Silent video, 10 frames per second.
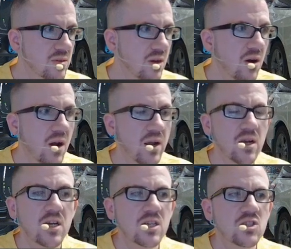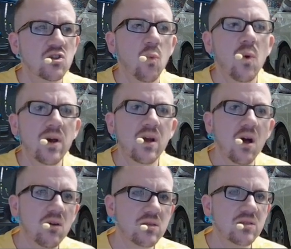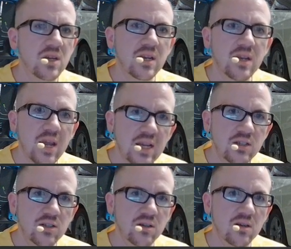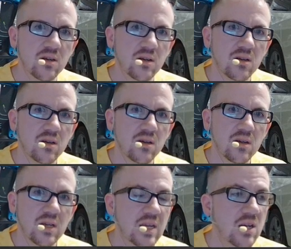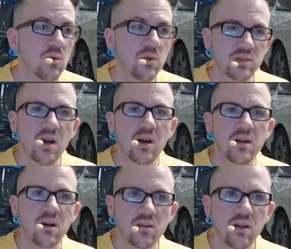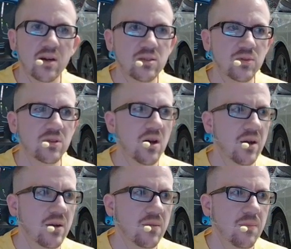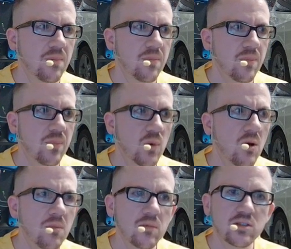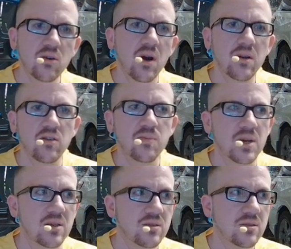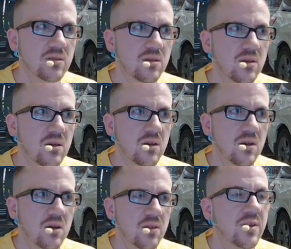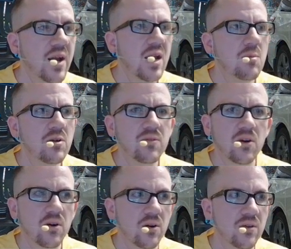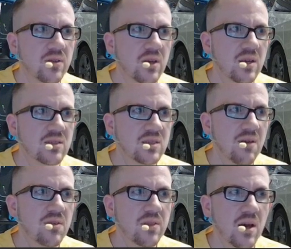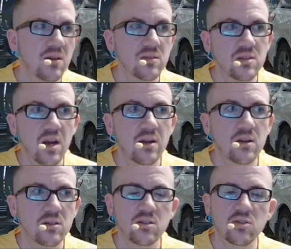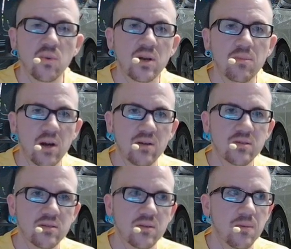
All right. So what else in nature equals 9, aligns with 9? Well, let's go out into space. The diameter of the Earth is 7,920 miles.